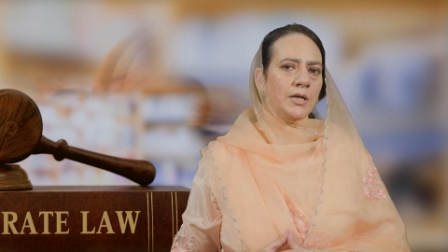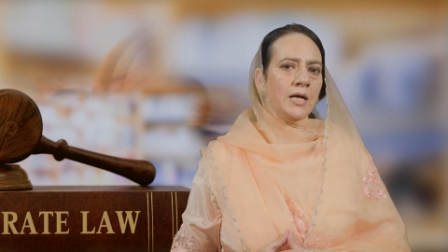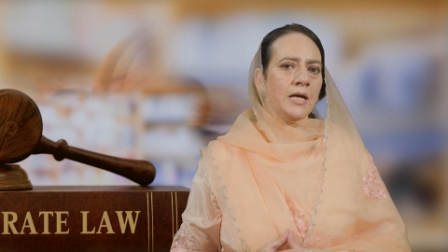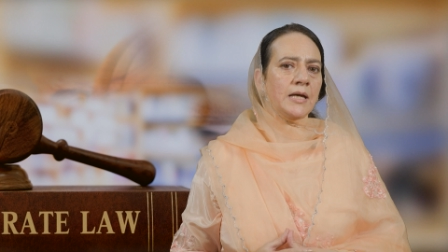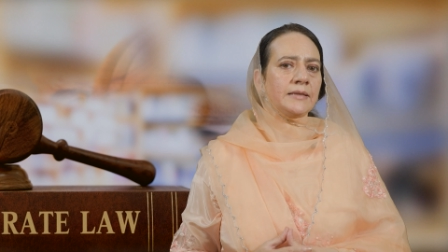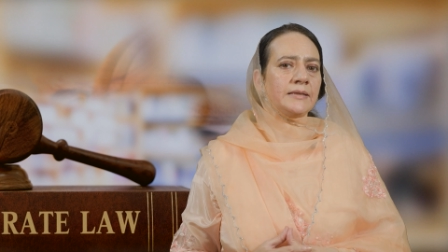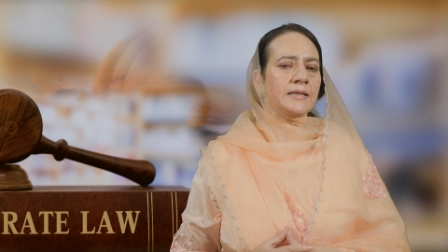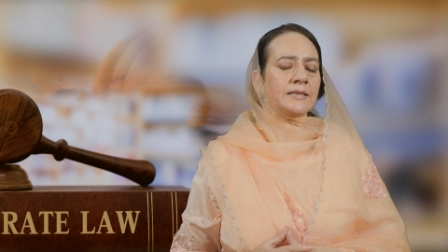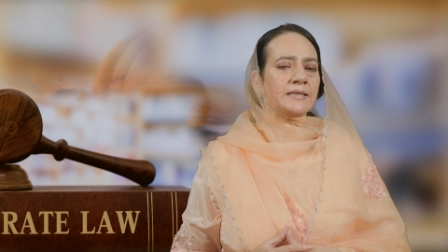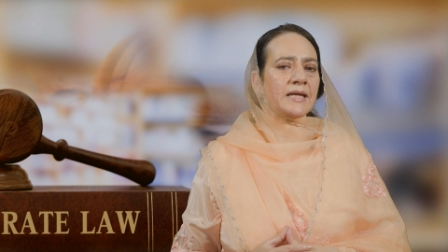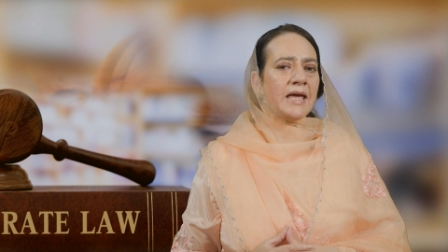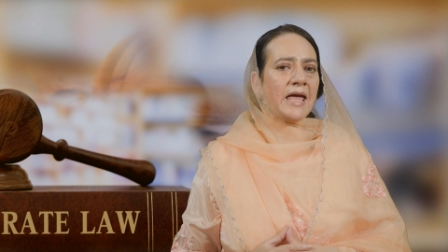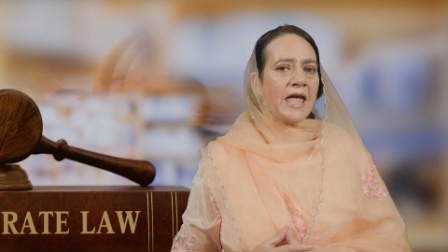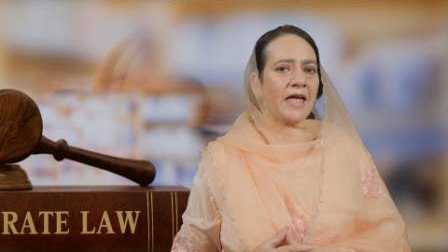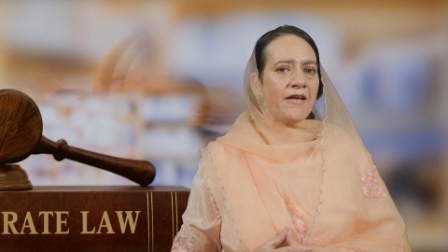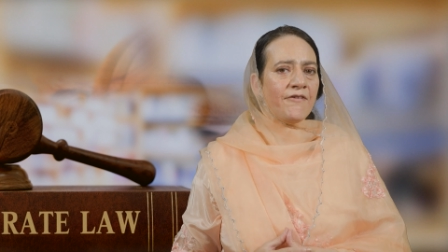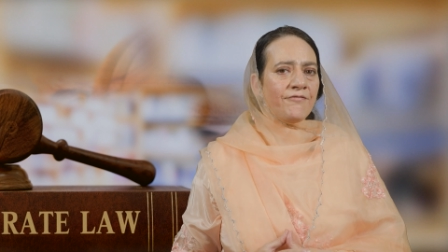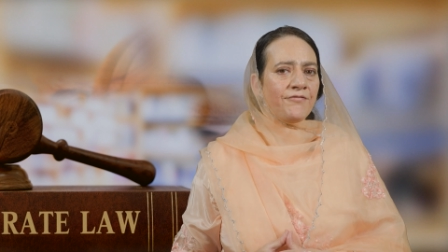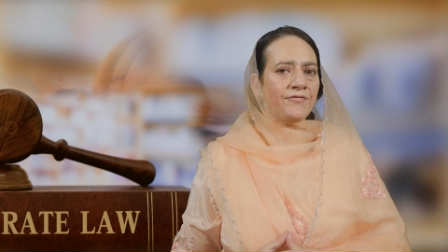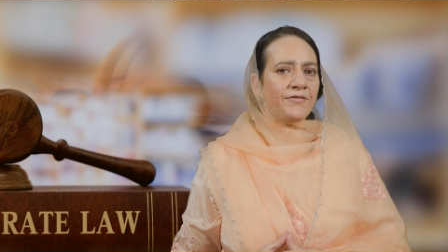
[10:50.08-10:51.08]
that
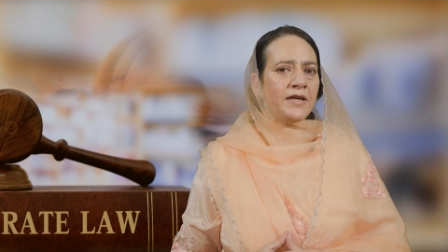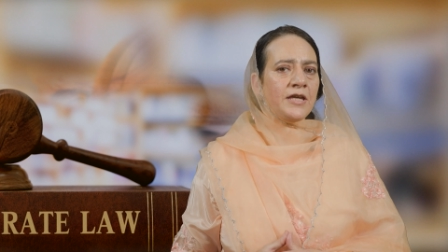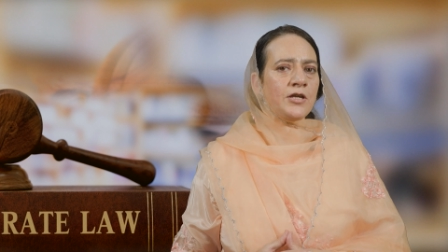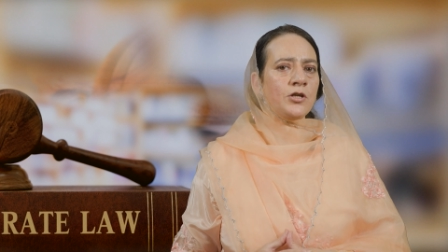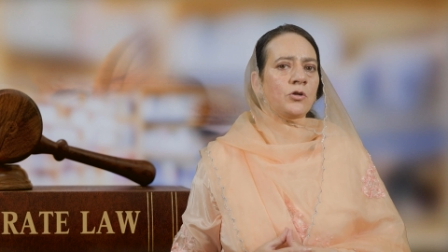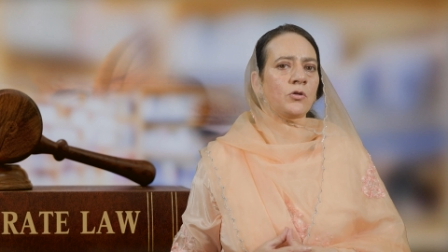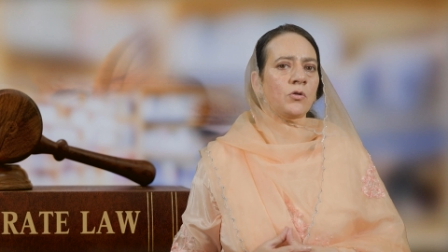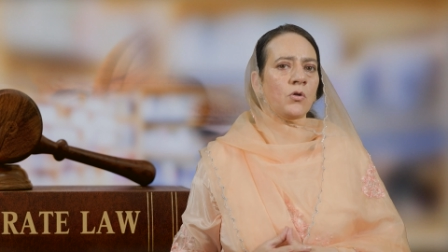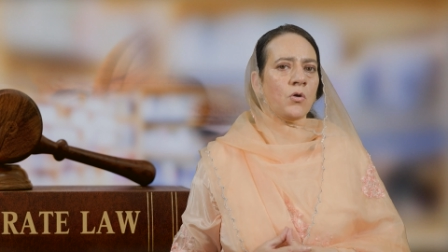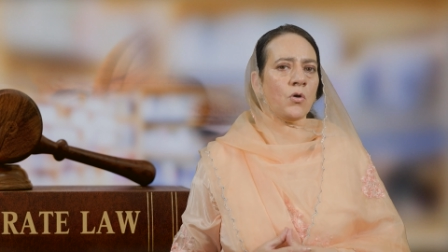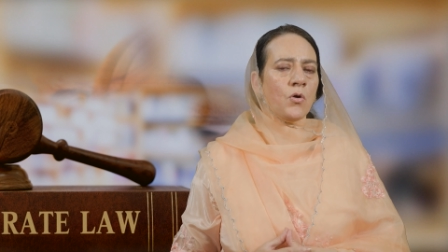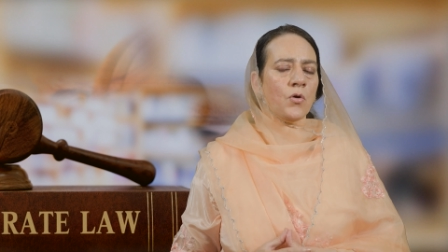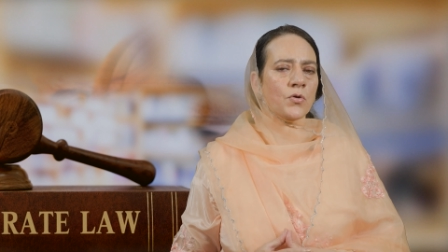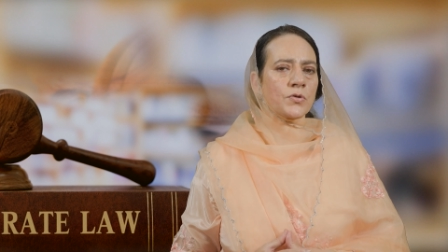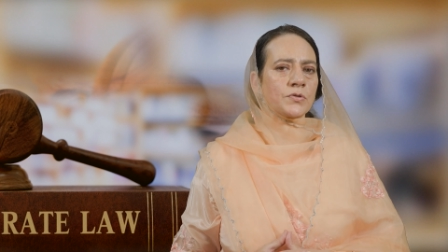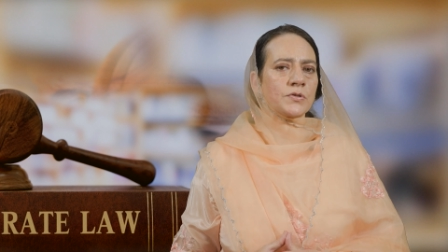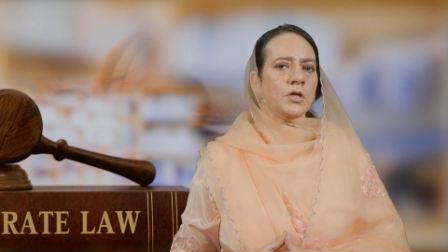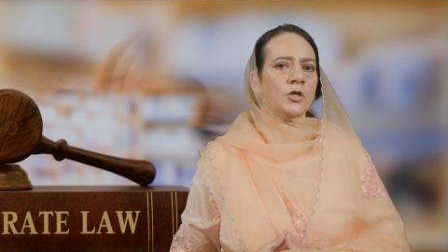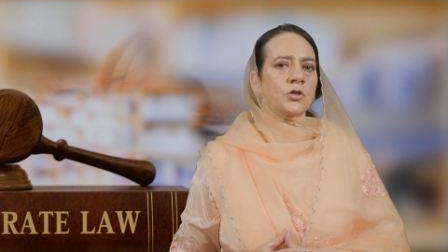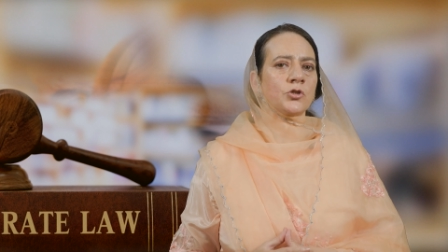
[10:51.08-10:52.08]
every clause
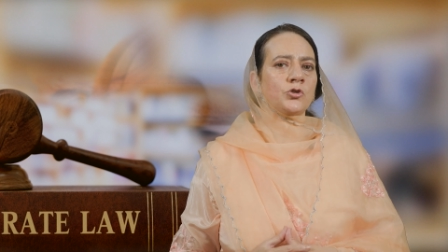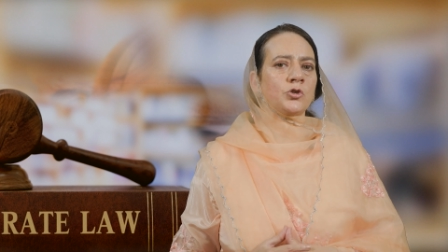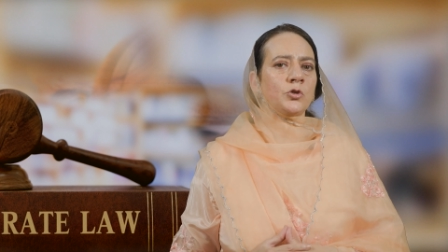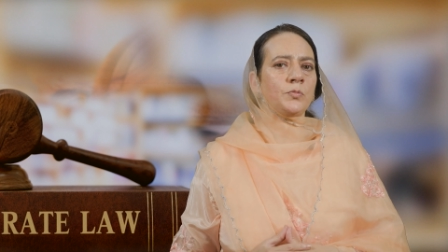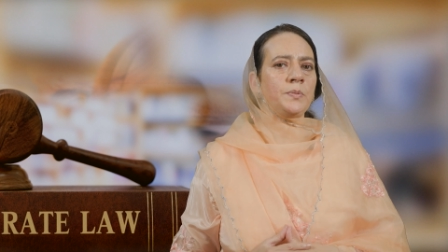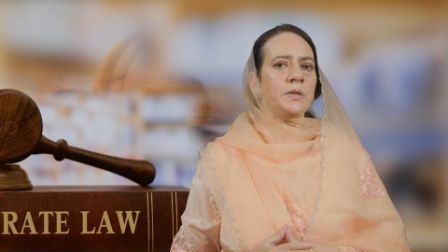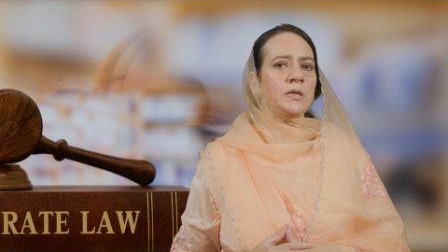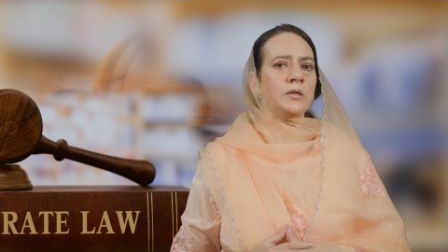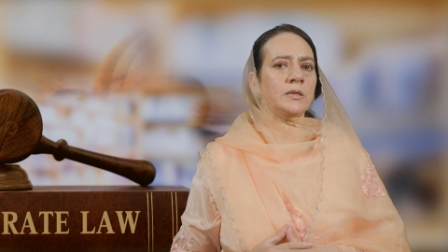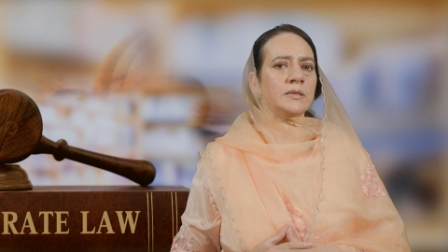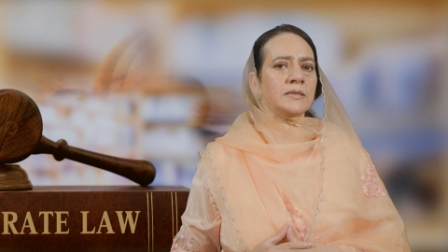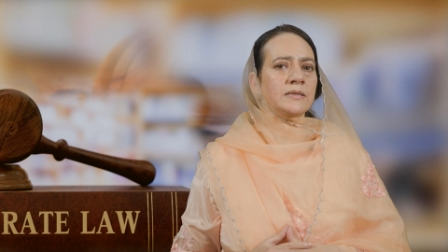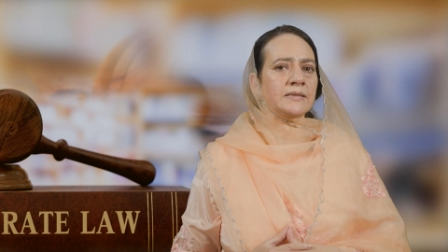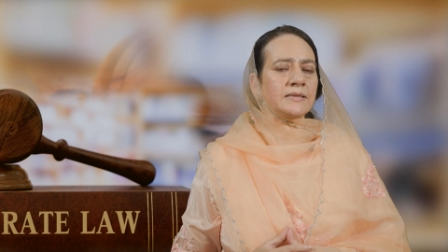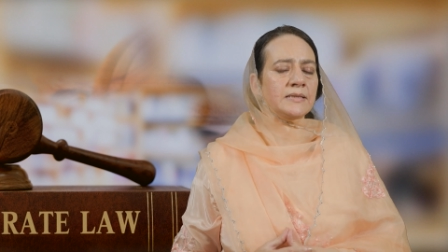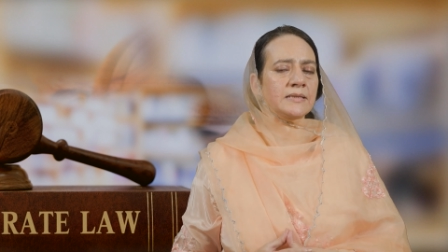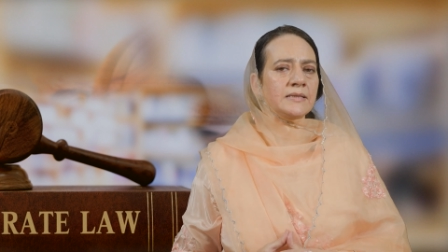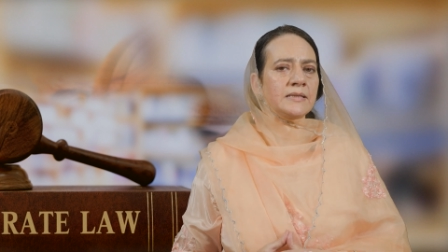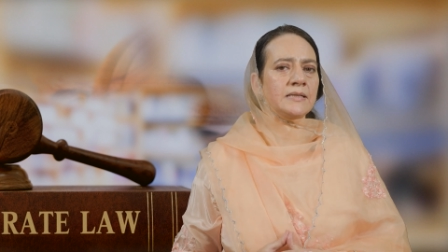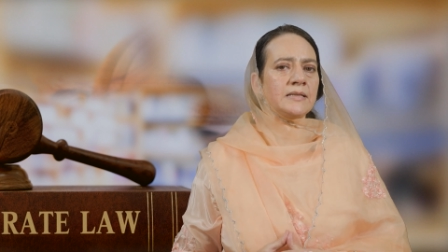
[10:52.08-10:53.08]
should be
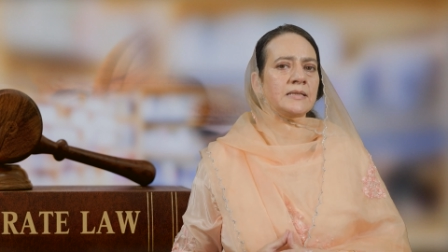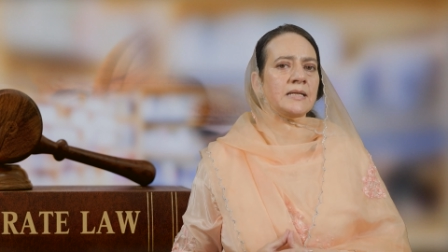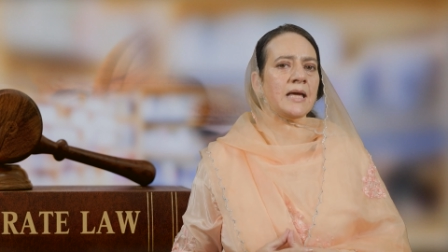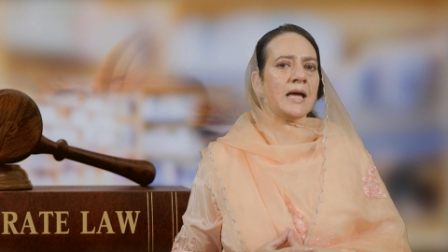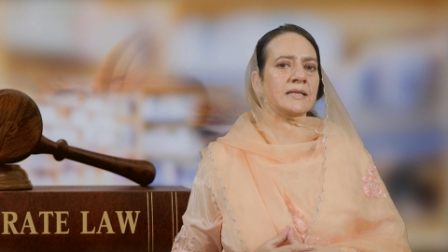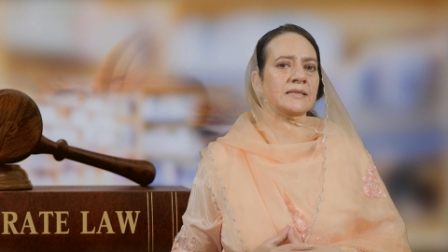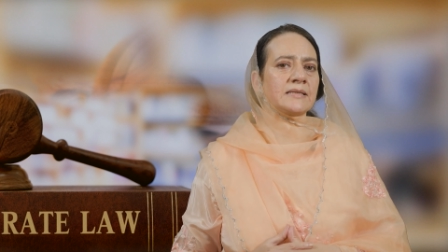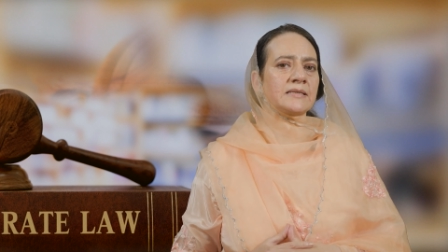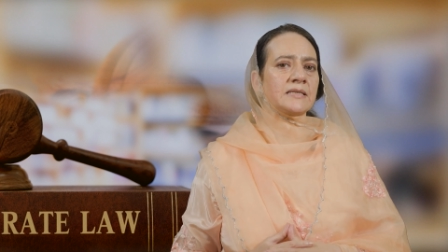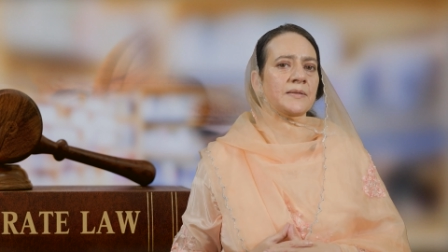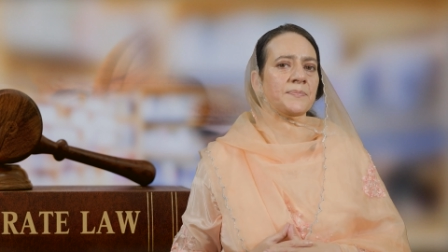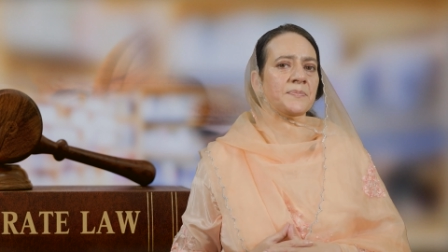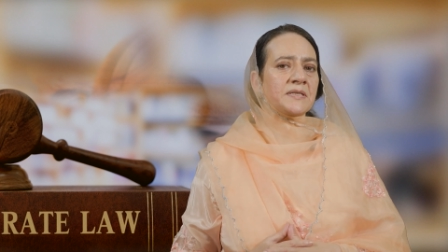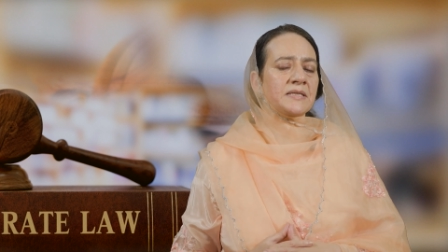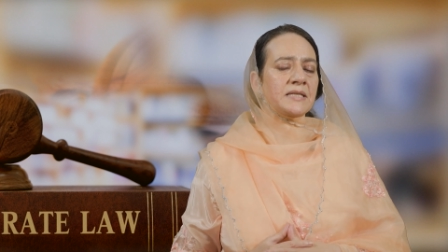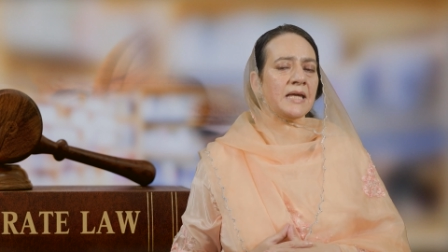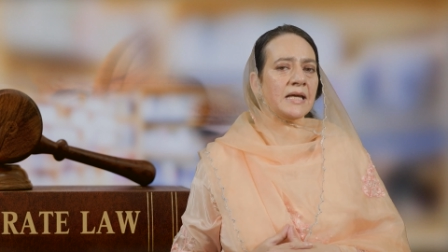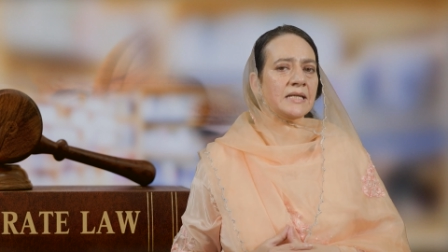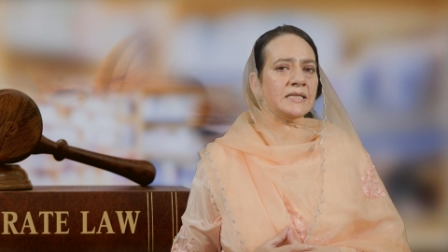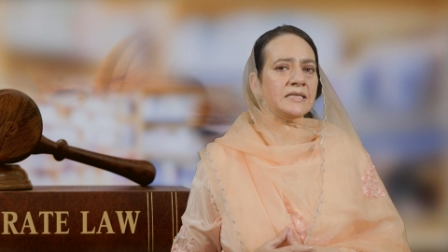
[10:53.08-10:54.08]
considered as a
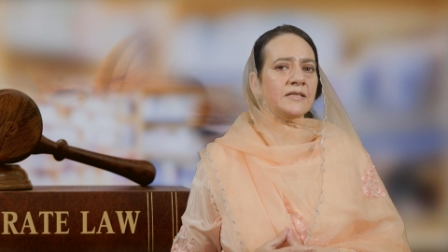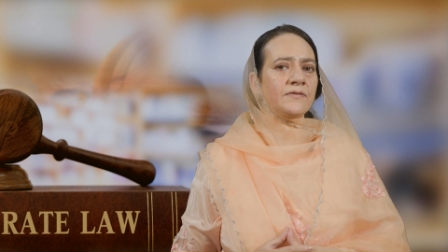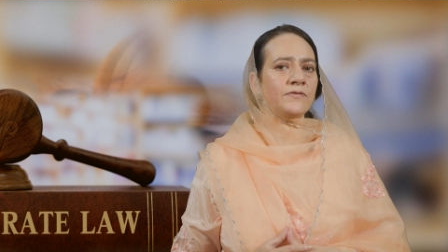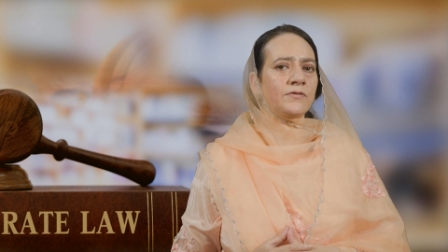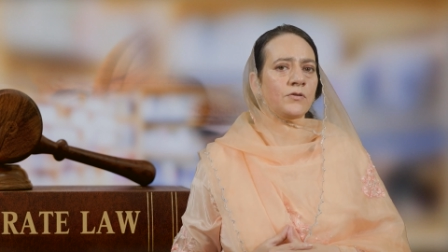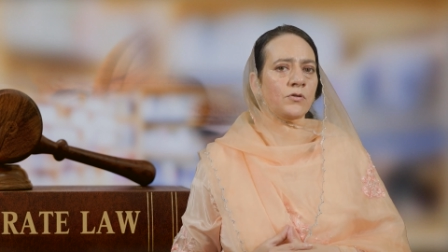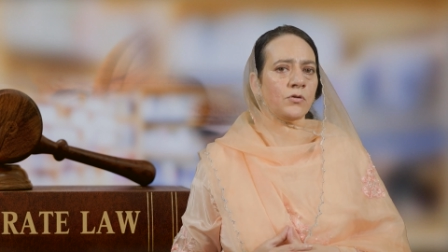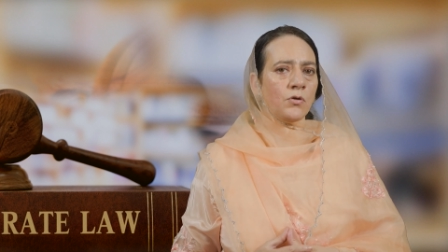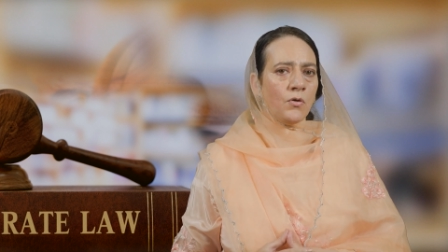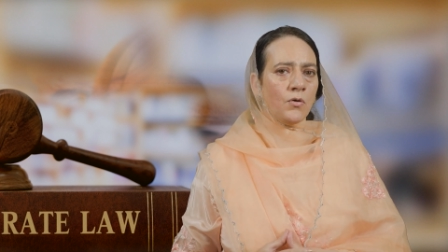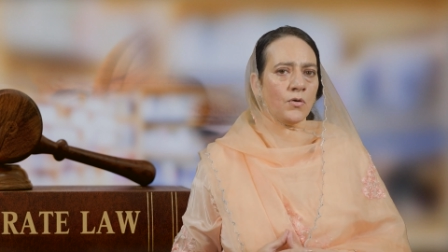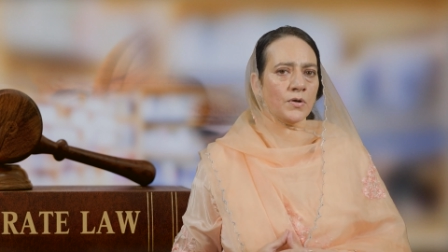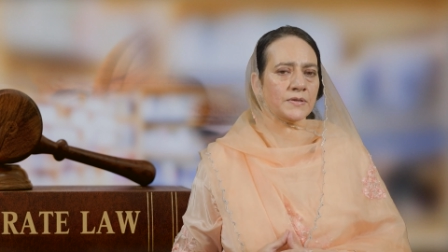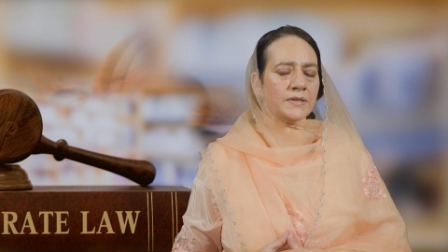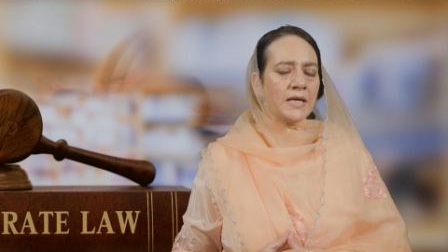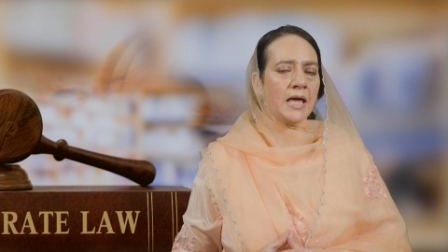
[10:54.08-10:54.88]
substantive clause